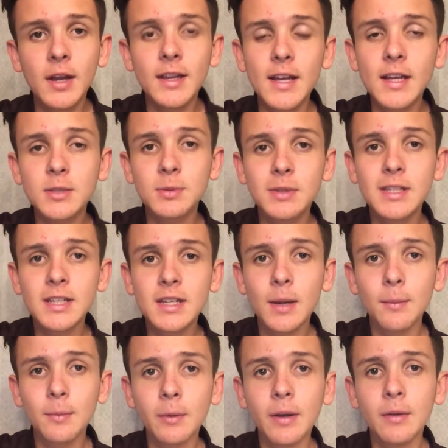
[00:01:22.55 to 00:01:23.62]
Yes, we did
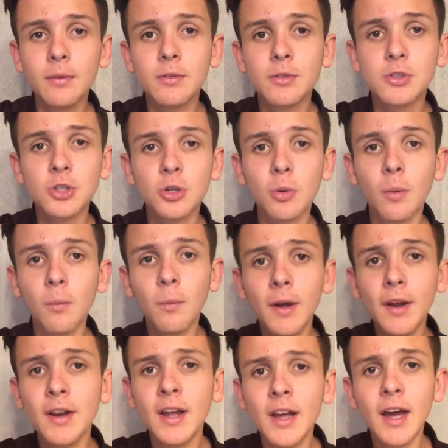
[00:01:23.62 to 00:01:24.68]
come away with a 2-1
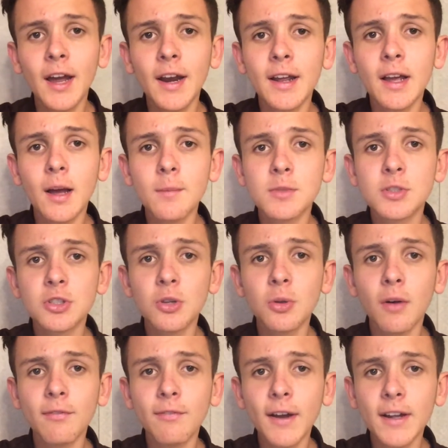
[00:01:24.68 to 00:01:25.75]
win, and it comes to
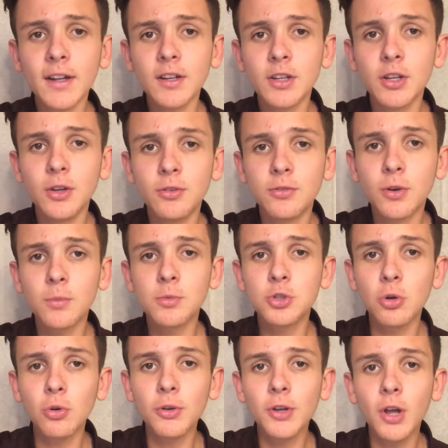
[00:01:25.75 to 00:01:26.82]
a thank you from
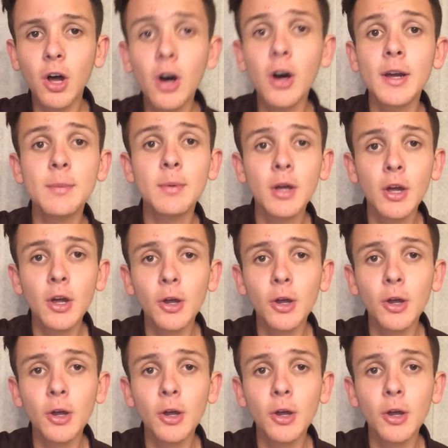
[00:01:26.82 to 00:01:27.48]
Jordan Ibe,